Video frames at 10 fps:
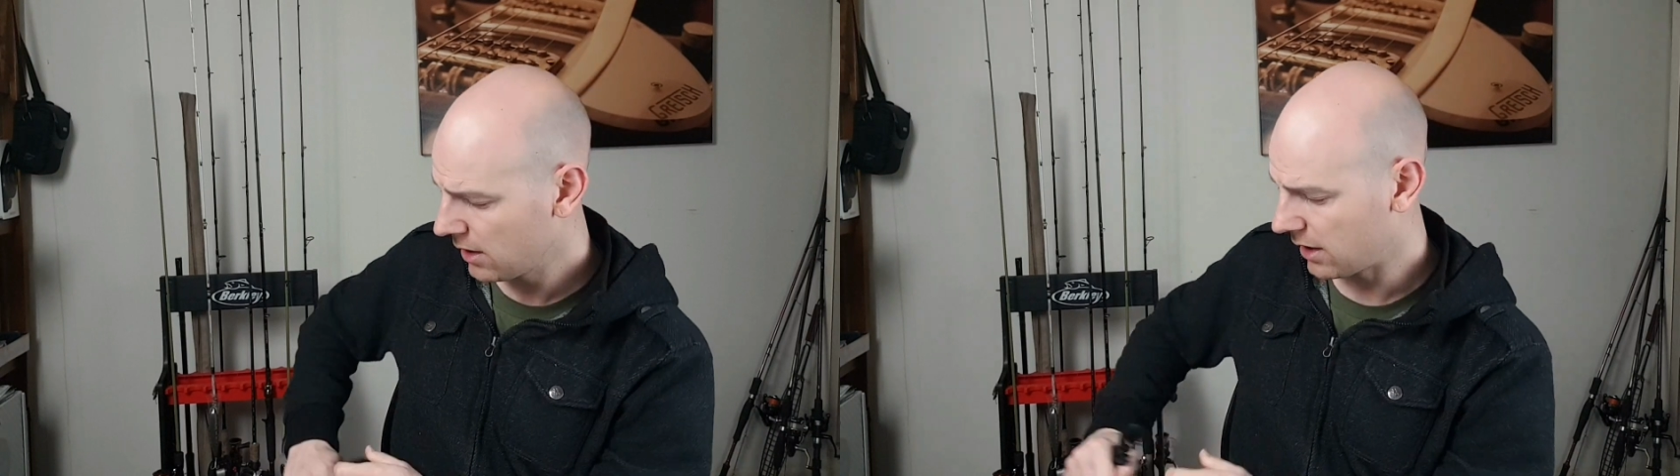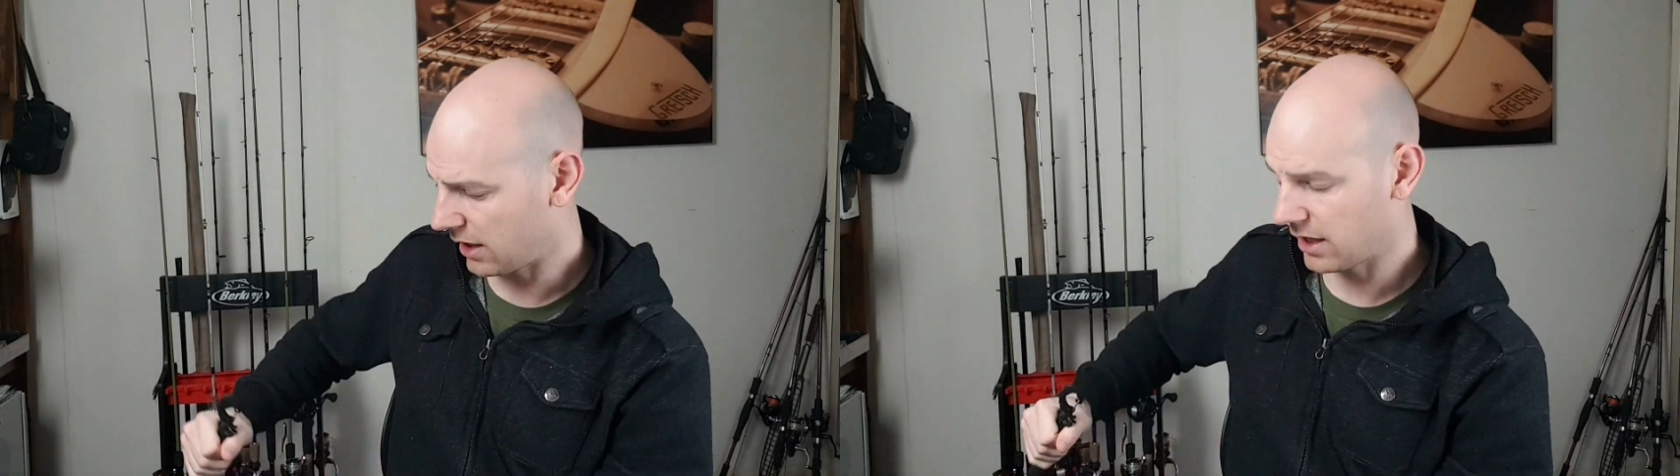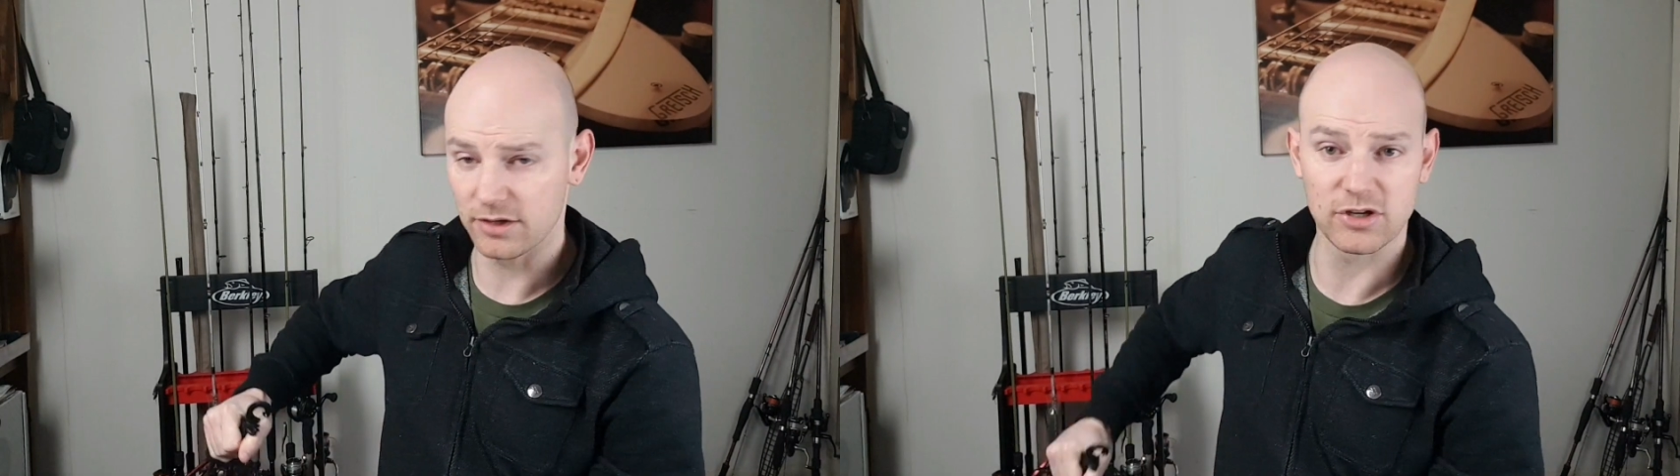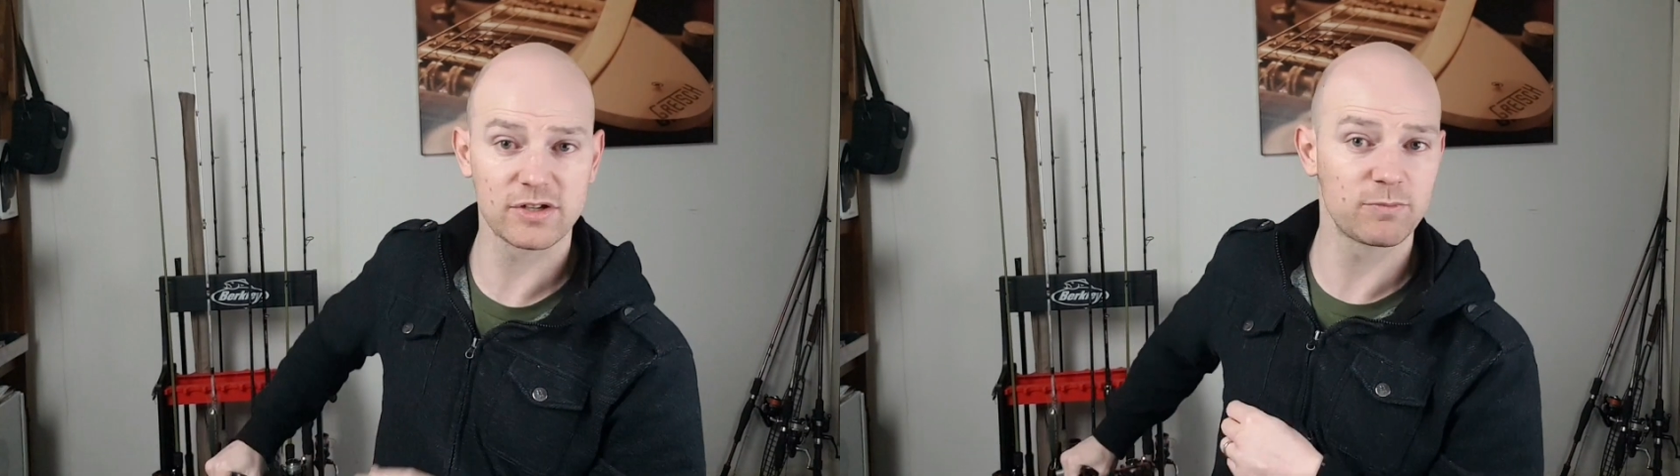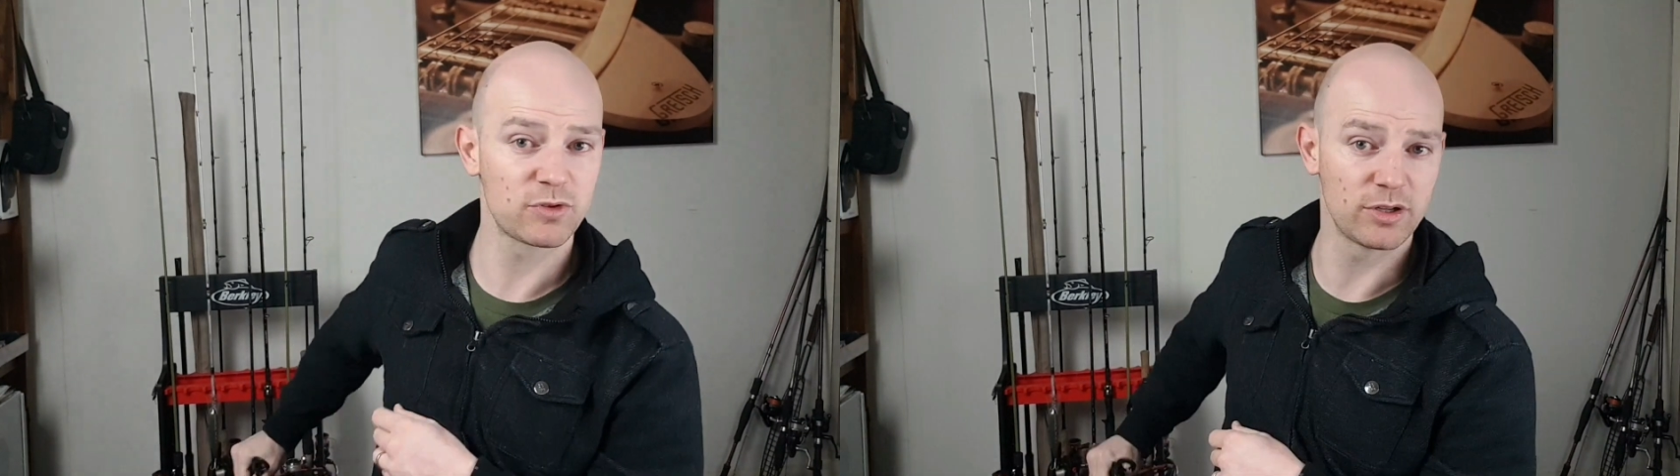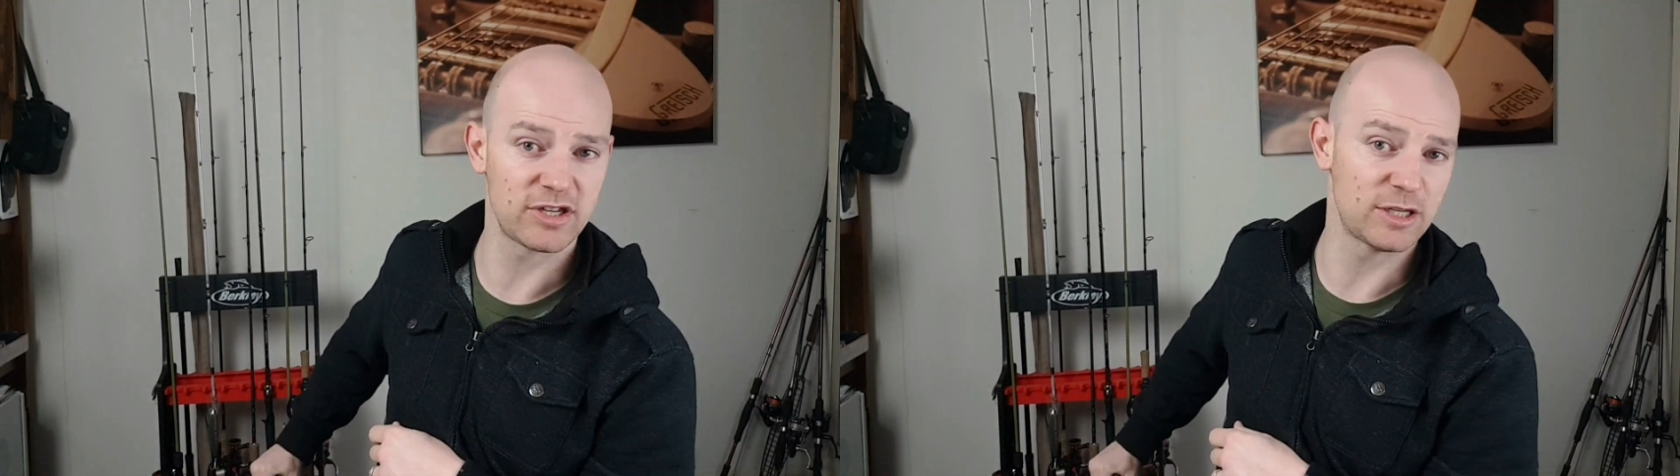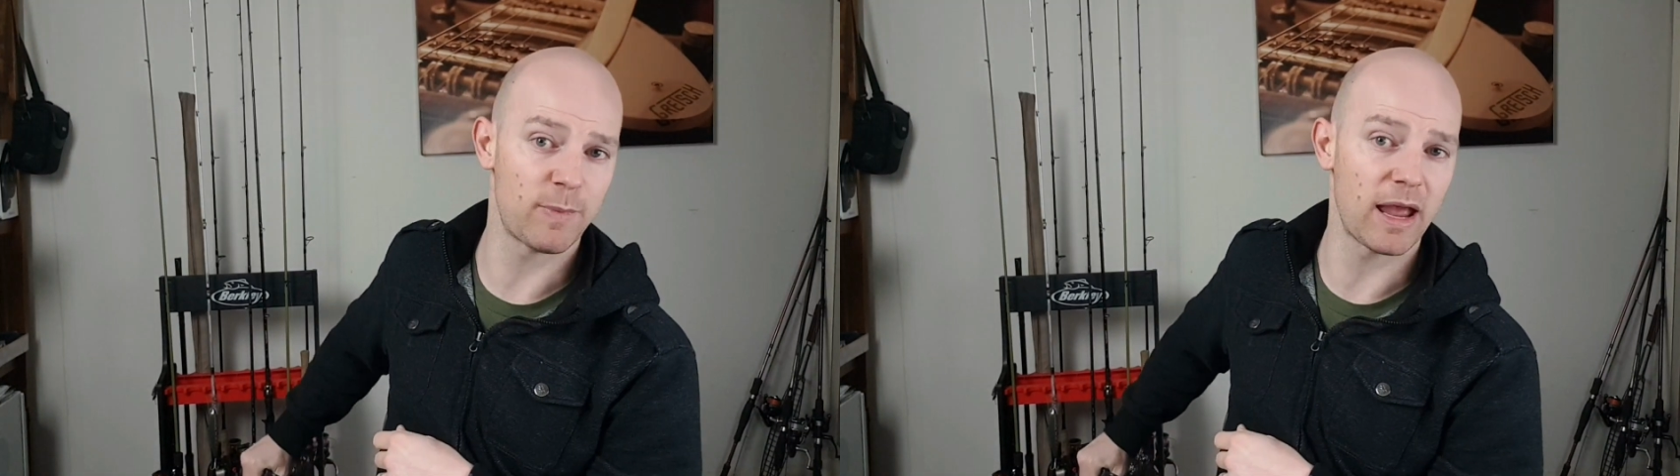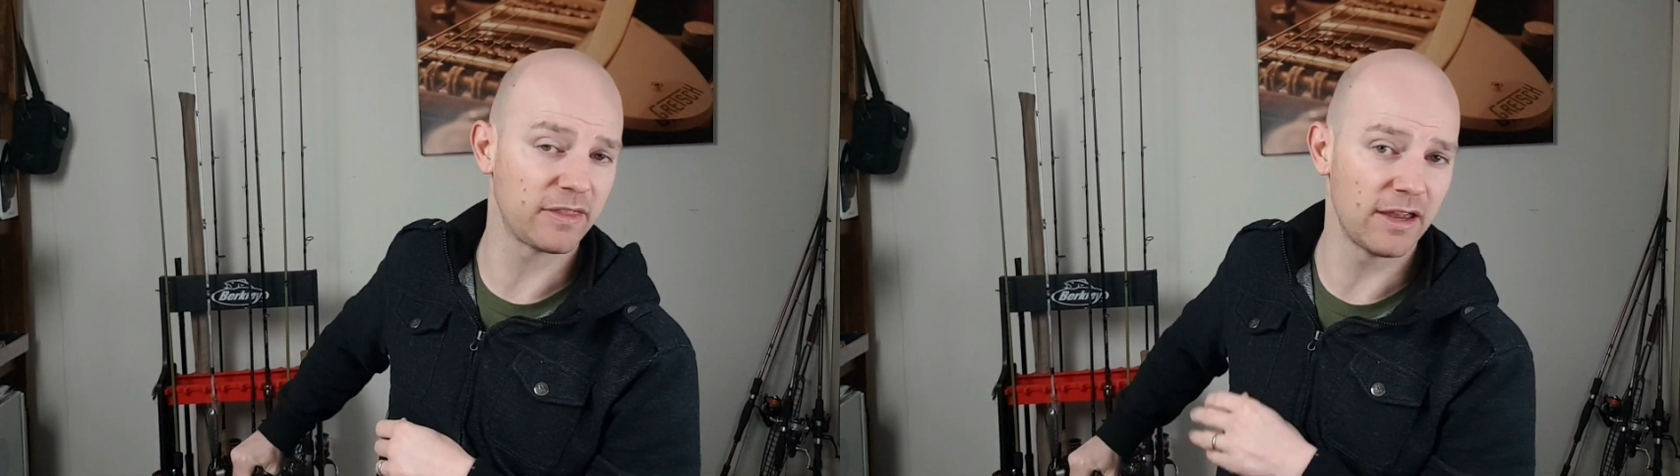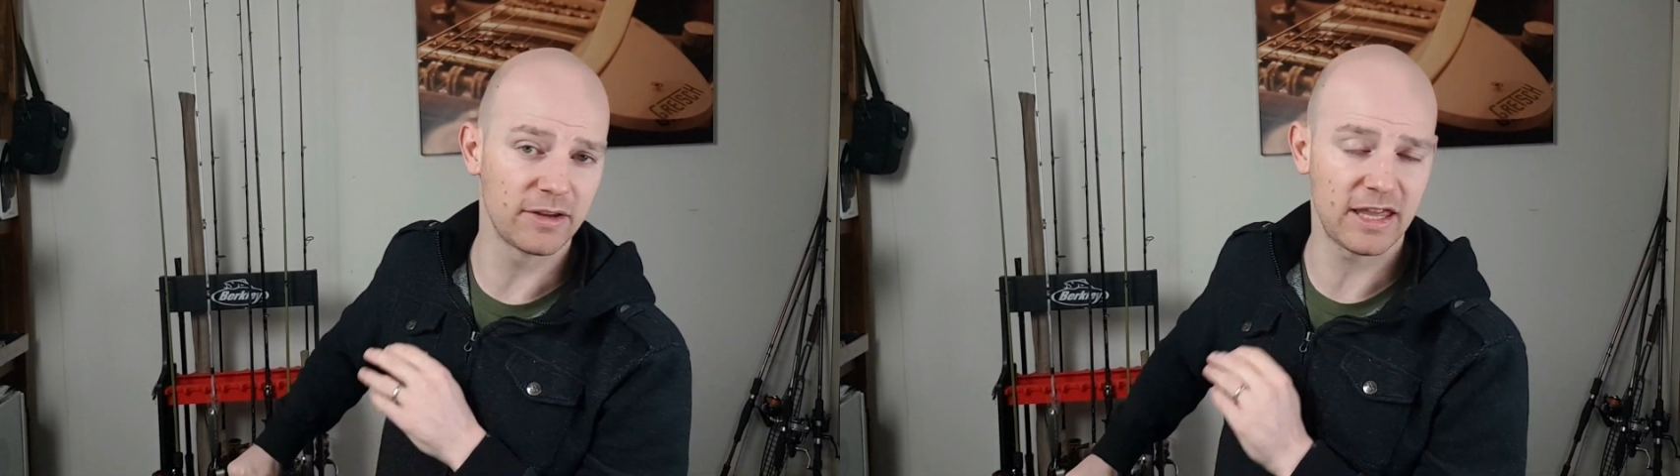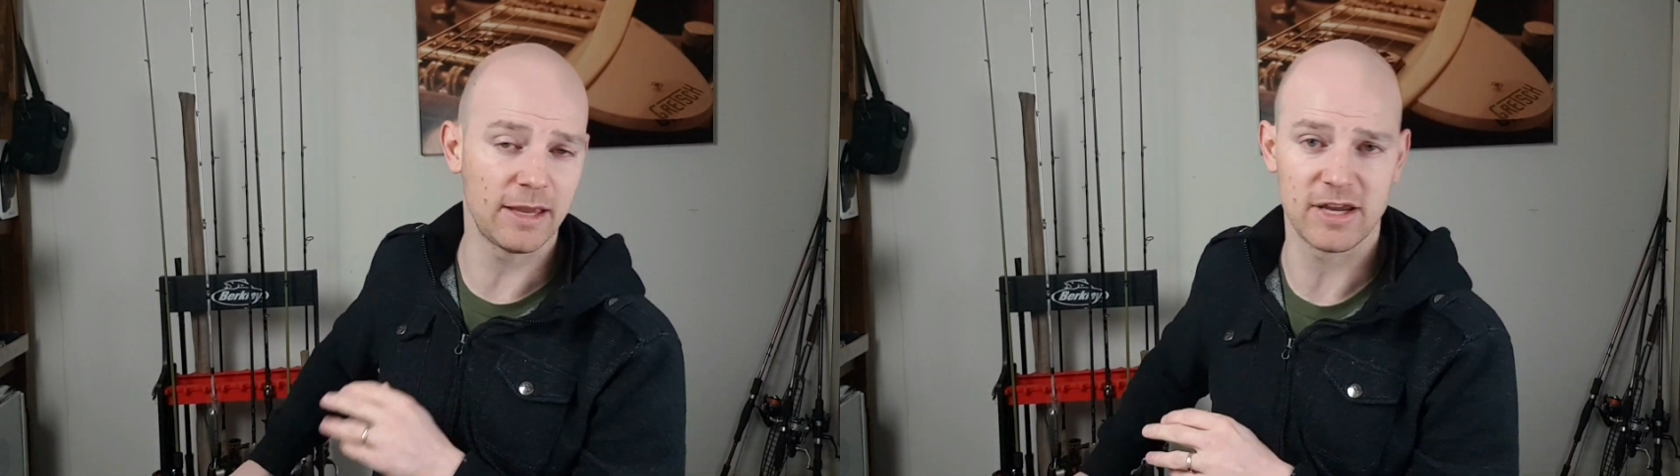and it just sort of sits back there and keeps